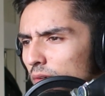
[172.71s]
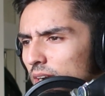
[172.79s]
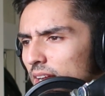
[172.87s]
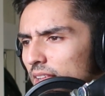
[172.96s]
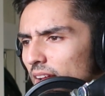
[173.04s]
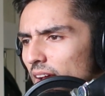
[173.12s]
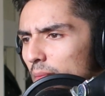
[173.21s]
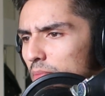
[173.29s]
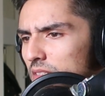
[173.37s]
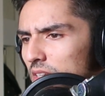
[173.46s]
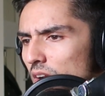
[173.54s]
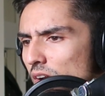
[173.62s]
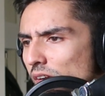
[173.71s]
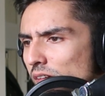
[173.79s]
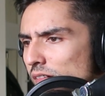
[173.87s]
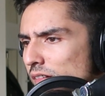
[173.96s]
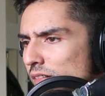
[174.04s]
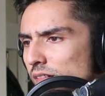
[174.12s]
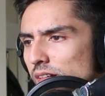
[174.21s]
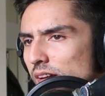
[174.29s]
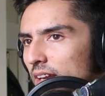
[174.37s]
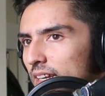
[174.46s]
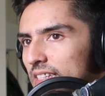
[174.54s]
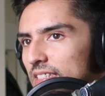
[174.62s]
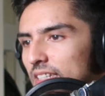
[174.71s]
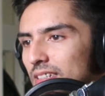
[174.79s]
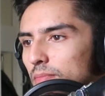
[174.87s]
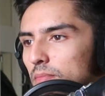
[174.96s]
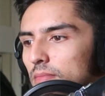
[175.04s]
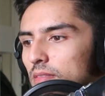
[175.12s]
Wonder how that happens. Easy.